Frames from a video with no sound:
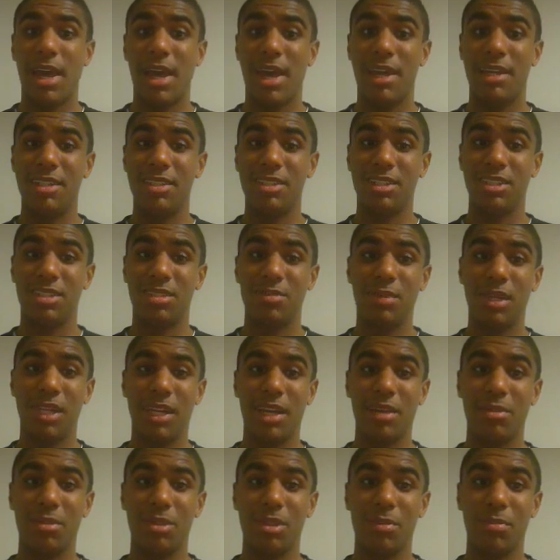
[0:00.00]
and just being
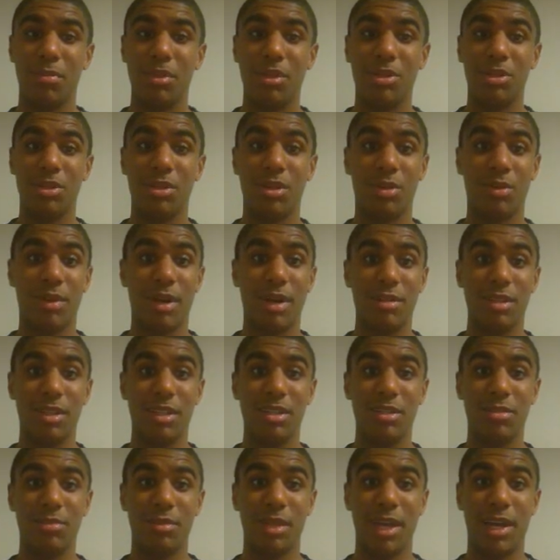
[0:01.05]
able to build around him.